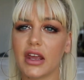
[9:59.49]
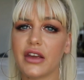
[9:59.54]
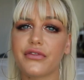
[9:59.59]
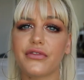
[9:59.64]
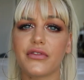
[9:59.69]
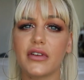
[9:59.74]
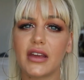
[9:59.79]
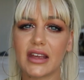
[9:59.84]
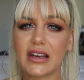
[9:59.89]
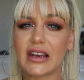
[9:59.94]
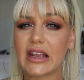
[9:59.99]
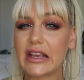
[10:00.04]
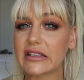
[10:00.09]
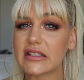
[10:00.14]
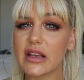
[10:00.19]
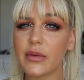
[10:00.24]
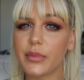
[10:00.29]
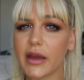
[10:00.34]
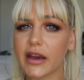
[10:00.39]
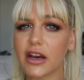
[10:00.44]
If it
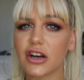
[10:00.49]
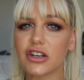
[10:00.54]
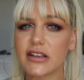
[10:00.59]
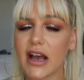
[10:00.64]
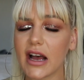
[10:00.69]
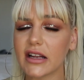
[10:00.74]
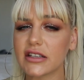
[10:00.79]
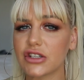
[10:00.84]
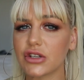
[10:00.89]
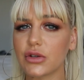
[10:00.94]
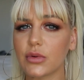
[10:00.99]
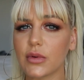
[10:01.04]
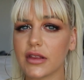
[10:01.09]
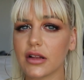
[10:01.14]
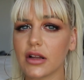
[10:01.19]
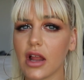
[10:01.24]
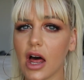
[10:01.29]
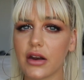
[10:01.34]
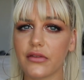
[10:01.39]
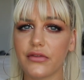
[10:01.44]
is a bigger tattoo with
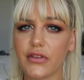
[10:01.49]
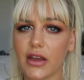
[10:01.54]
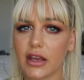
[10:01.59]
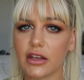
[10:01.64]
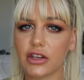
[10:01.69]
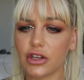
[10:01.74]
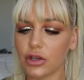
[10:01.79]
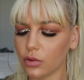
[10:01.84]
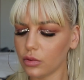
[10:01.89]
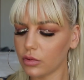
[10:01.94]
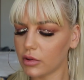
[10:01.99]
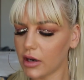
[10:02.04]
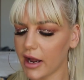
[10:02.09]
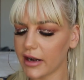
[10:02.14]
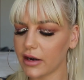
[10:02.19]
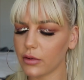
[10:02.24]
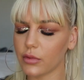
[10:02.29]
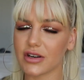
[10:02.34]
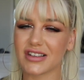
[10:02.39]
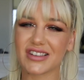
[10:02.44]
a lot of ink, you
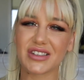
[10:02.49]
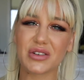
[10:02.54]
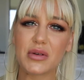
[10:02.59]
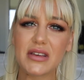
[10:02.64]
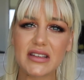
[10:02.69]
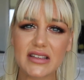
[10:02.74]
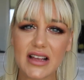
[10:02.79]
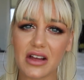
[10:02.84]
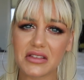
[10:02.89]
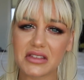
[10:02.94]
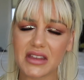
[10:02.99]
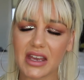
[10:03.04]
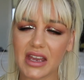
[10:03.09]
kind of want to squeeze out